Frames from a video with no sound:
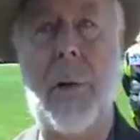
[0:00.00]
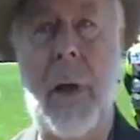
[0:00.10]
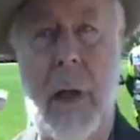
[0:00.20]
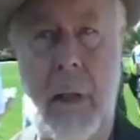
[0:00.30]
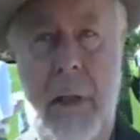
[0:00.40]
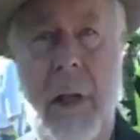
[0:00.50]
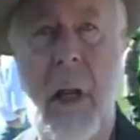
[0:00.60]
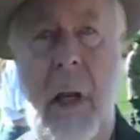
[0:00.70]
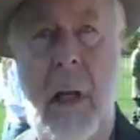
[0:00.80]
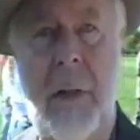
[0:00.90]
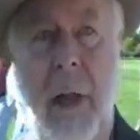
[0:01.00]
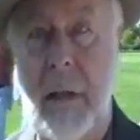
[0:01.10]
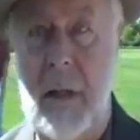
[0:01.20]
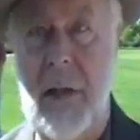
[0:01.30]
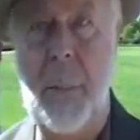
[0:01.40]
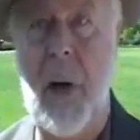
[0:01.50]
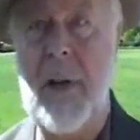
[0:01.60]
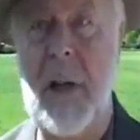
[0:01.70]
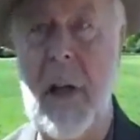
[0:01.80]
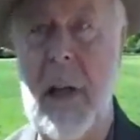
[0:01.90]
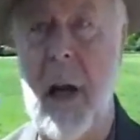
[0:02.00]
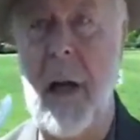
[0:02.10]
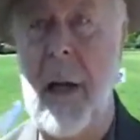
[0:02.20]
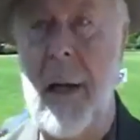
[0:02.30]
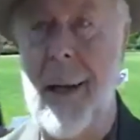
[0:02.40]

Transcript: themes that surprisingly are